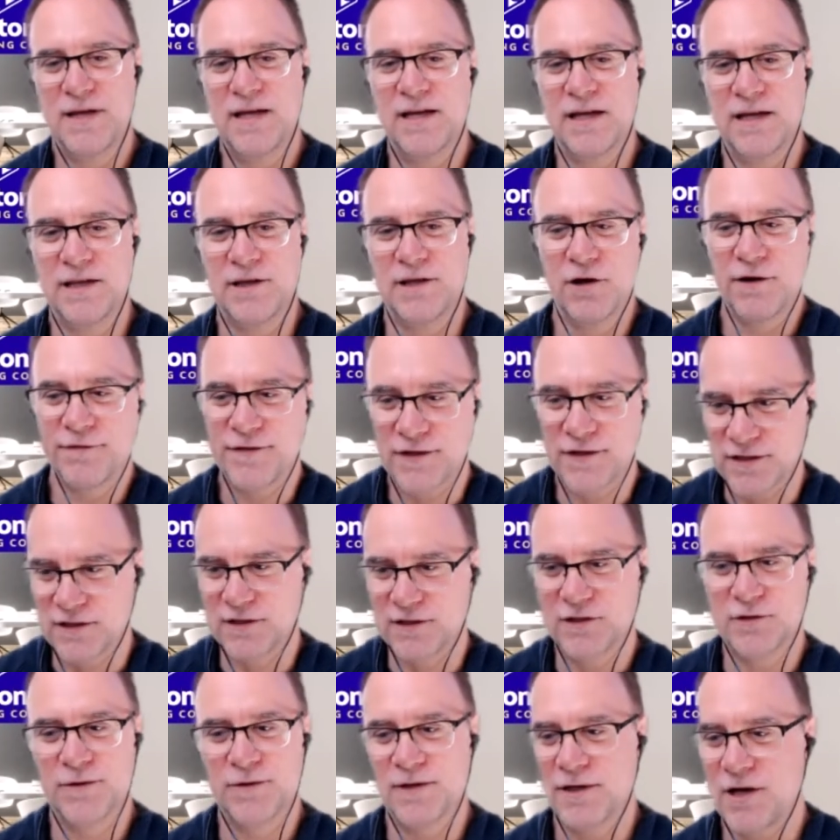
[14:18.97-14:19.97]
than being in the
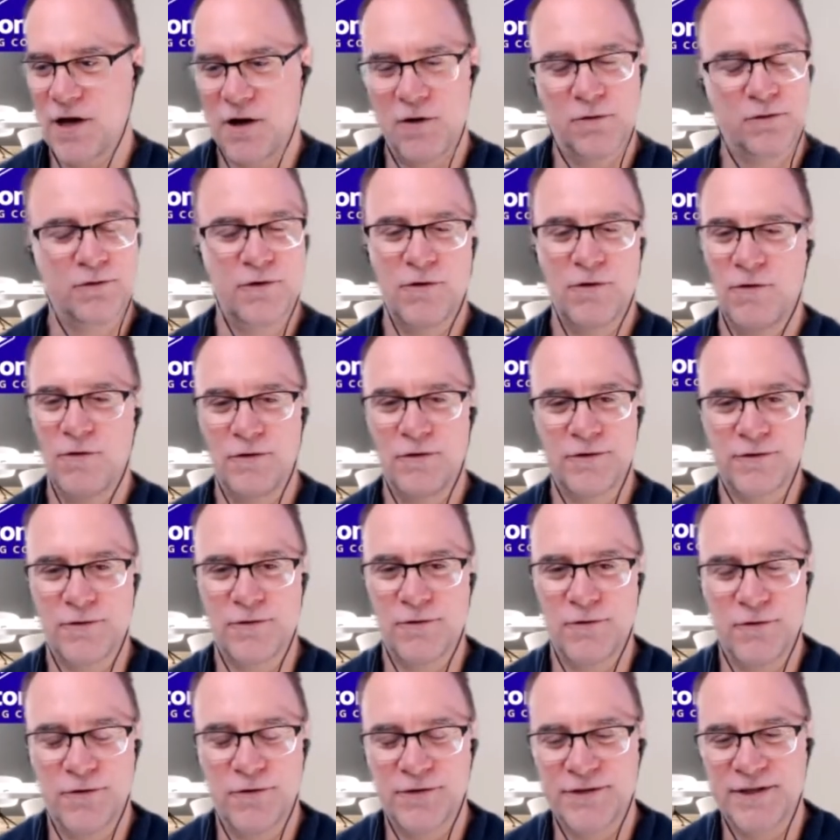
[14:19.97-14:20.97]
office and doing cold
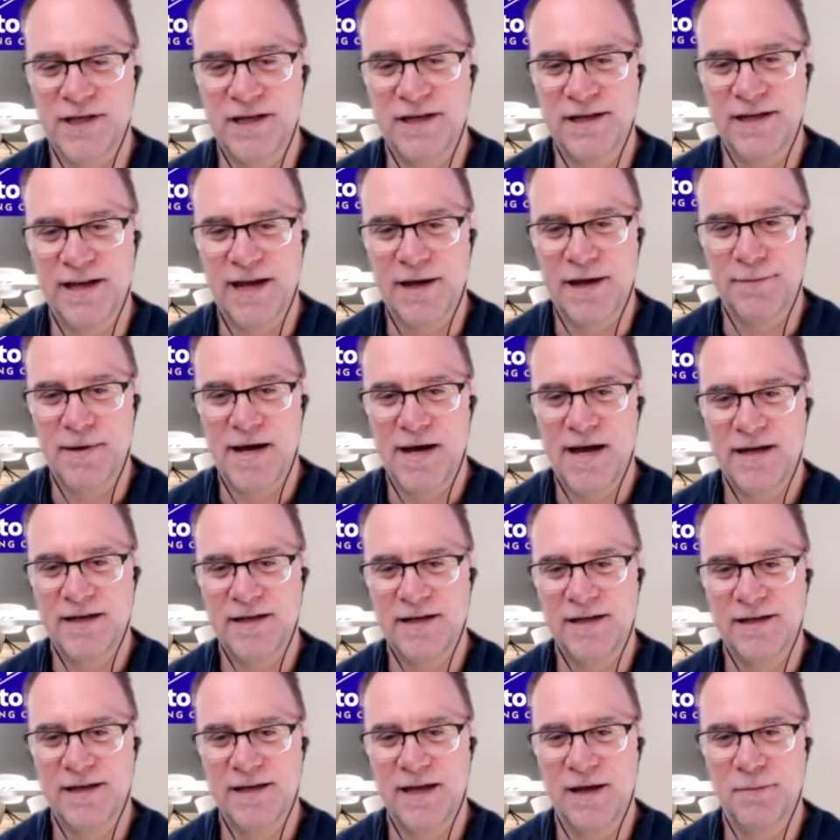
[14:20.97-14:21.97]
calls or, or, sending out
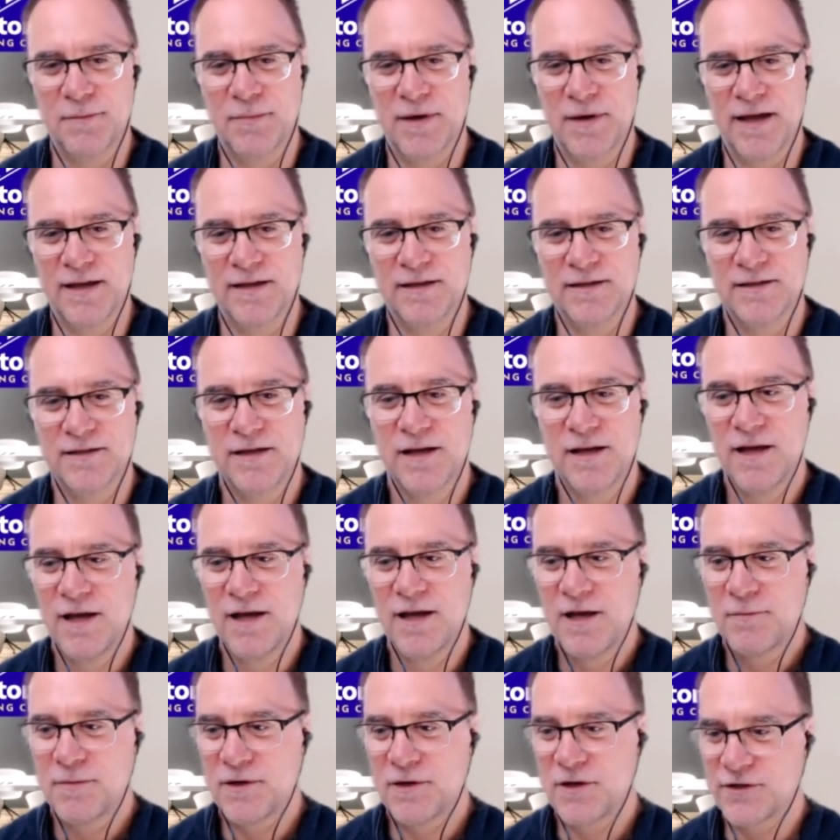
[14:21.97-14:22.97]
marketing campaigns
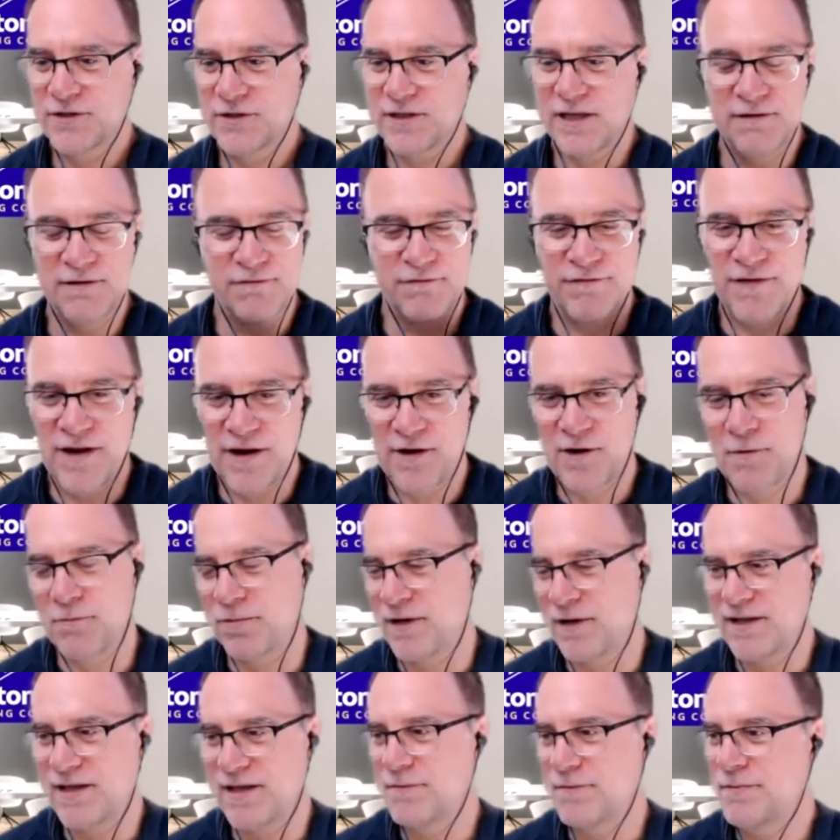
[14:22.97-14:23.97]
because
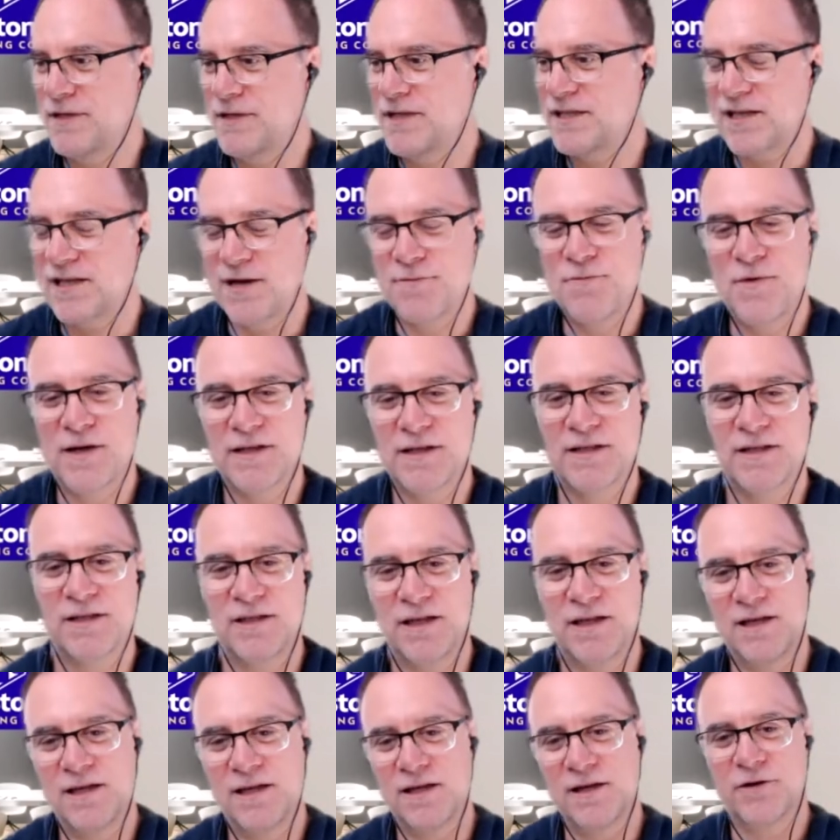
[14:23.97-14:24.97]
invariably there'd be someone
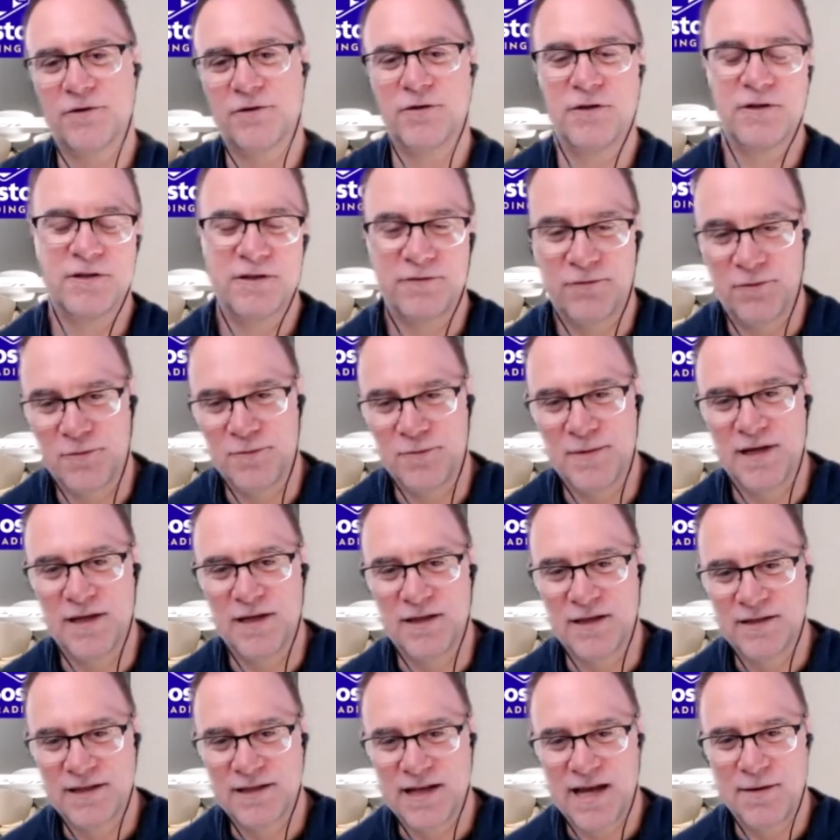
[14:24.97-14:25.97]
sitting across from me at
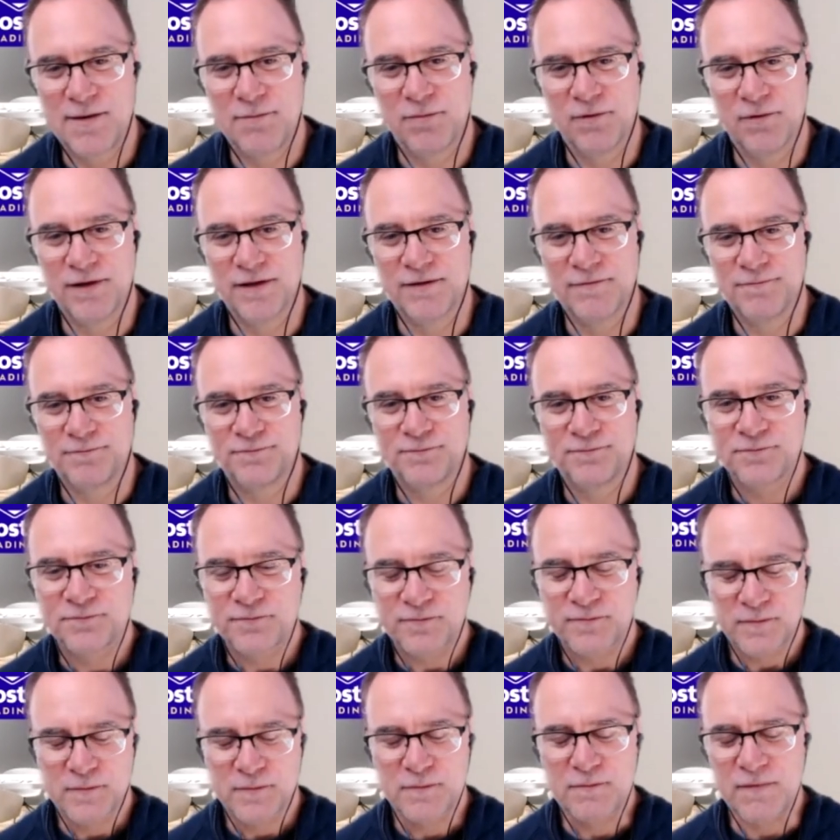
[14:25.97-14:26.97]
the table and
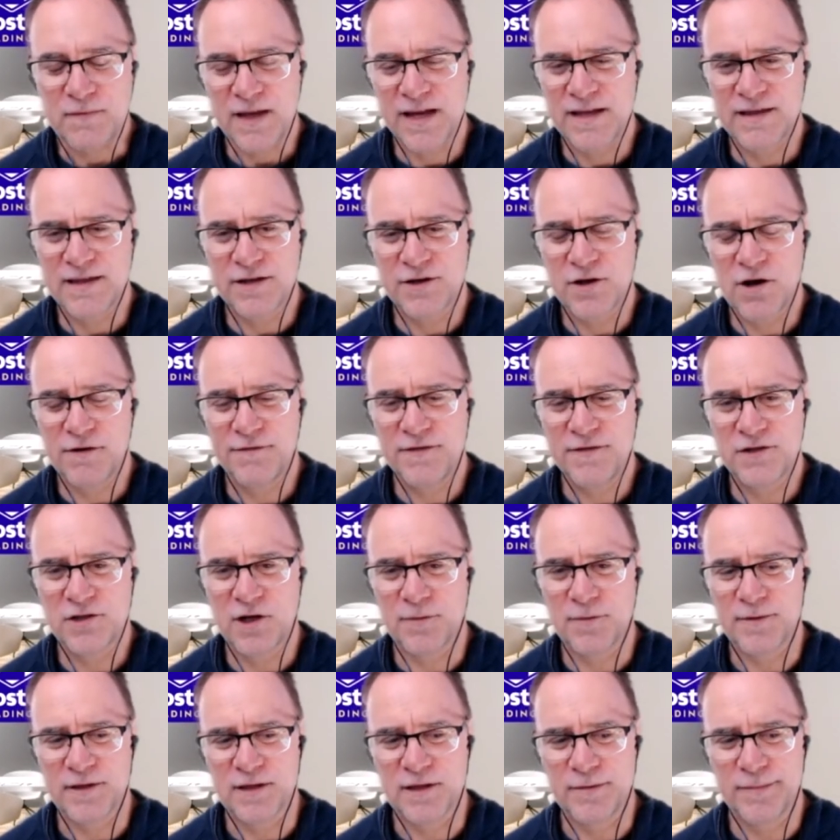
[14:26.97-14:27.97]
in the coffee
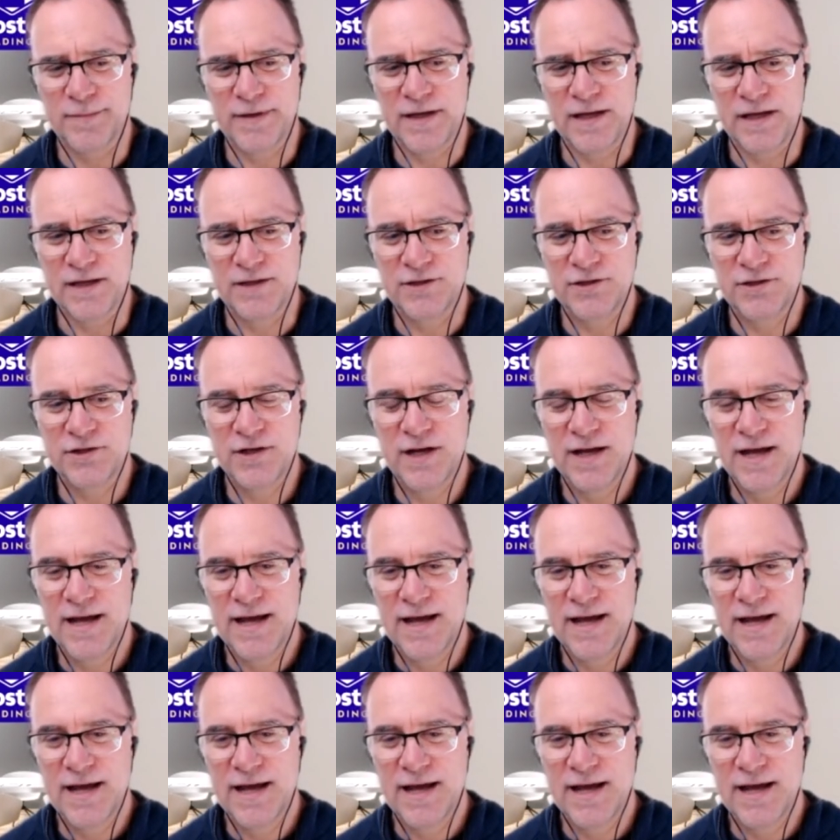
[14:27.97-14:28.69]
shop at the beach.